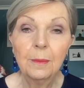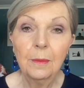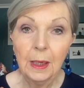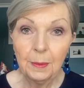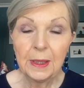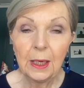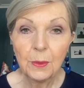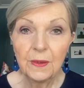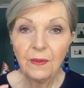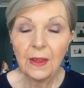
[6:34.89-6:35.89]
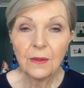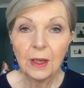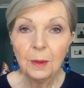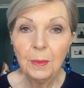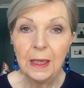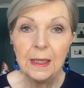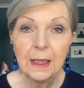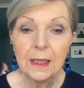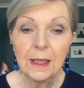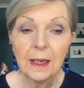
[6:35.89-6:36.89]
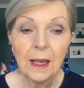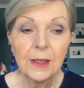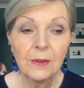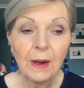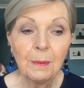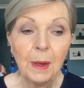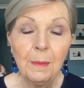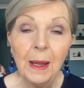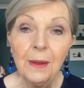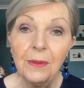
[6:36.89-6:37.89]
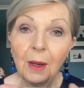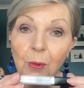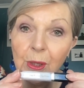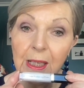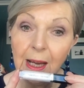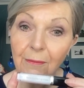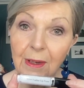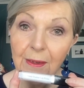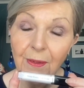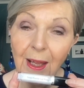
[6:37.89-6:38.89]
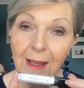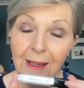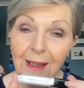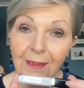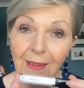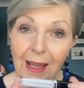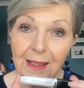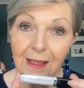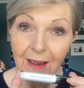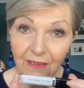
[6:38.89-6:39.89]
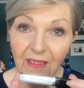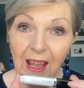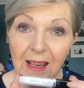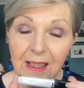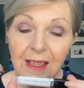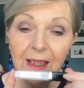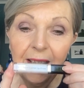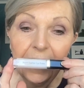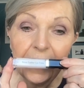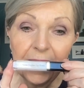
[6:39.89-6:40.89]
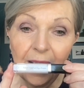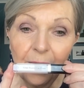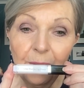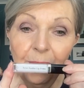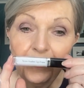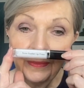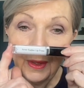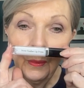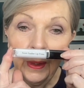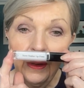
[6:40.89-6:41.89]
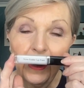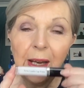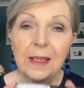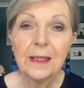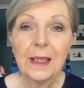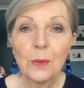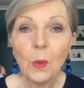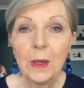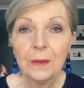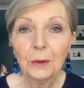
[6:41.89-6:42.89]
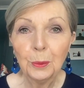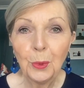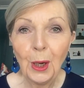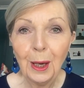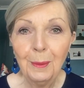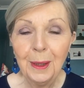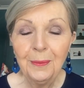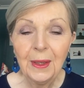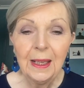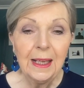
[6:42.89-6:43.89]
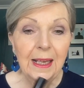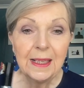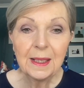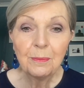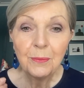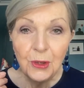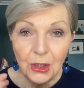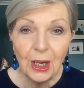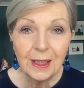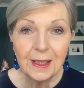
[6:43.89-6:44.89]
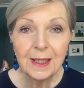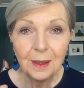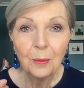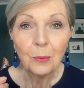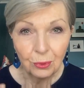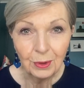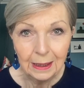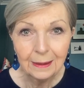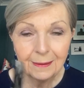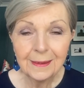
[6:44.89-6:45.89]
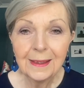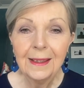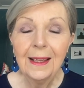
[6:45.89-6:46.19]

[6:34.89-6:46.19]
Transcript: lipstick was feathering and bleeding into the lines around my mouth. I wanted to get rid of that effect. So we created this wonderful primer. It's just brilliant.